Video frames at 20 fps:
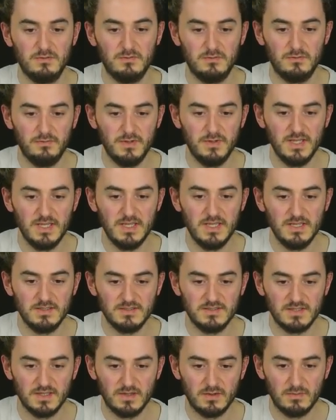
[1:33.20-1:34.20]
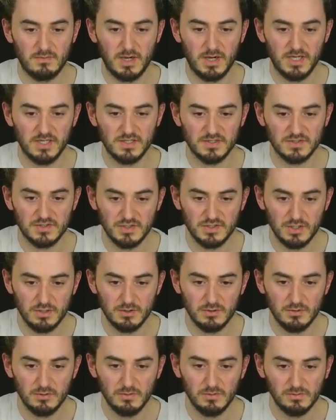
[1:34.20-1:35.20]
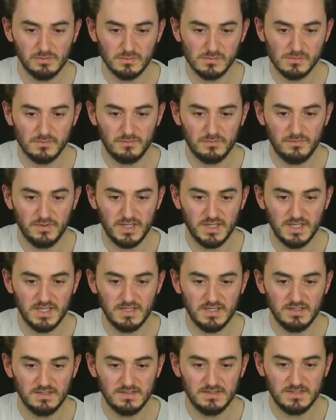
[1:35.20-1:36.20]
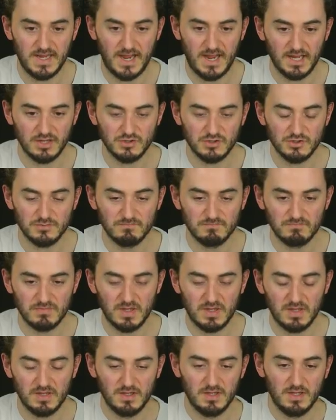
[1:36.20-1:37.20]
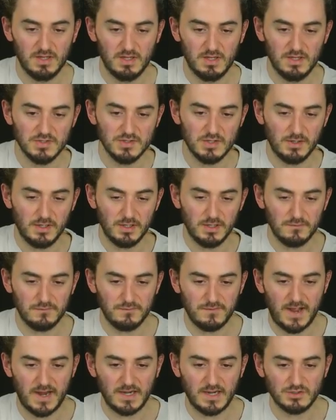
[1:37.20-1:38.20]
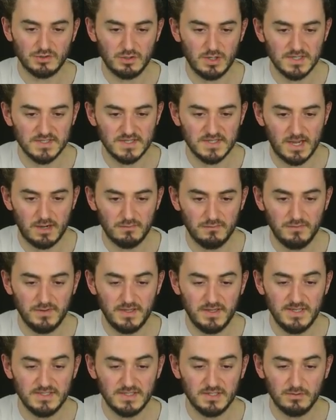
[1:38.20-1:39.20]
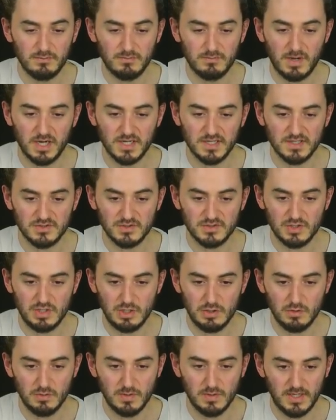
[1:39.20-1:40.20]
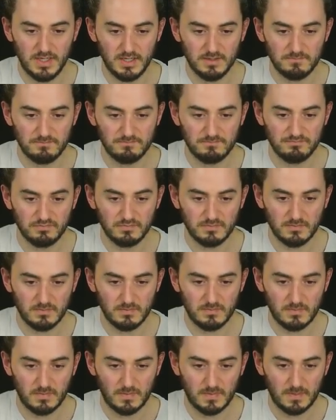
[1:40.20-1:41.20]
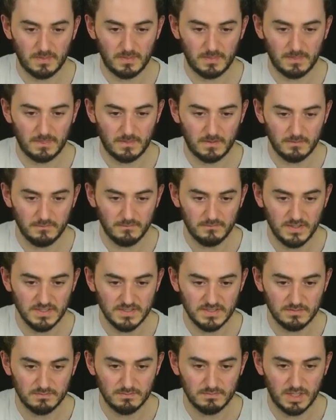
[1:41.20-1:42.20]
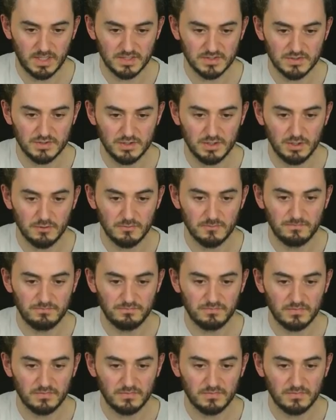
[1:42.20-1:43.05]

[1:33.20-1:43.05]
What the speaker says: v to the minus 2 v dash. So I'm going to factorize out v to the minus 2 here, v to the minus 2.